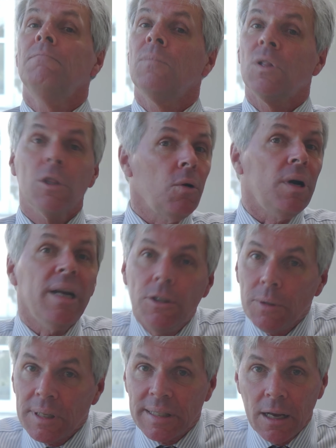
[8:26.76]
Load it
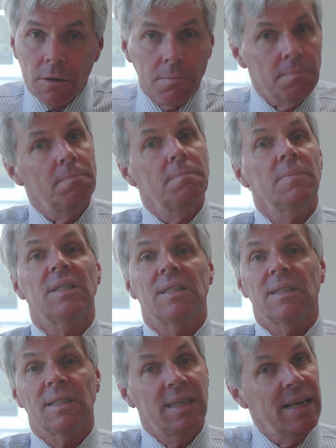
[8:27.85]
into Excel.
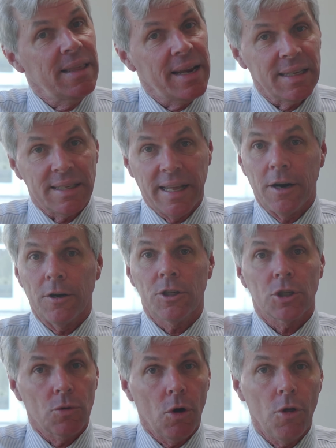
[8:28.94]
See that it's there,
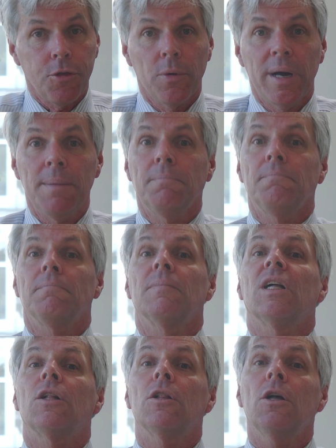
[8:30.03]
scroll through it,
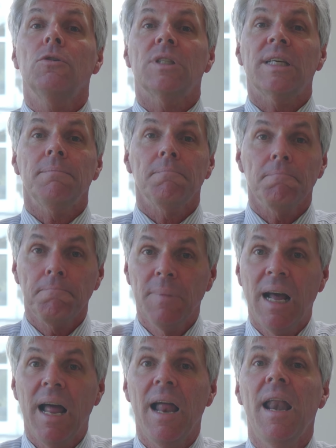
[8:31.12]
close it,
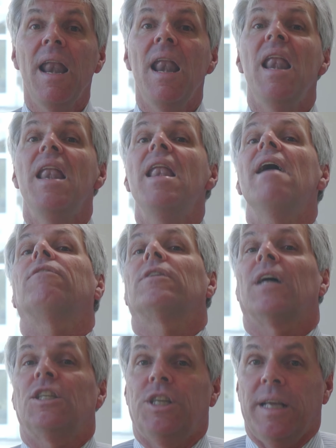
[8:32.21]
never
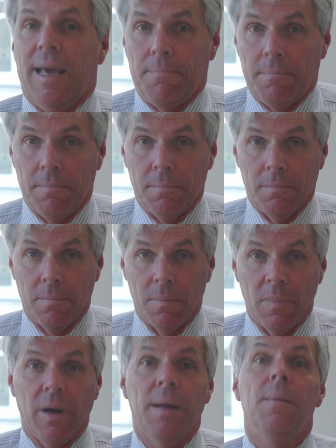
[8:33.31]
touch it again,
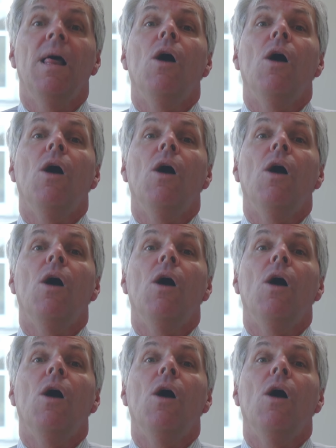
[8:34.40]
right?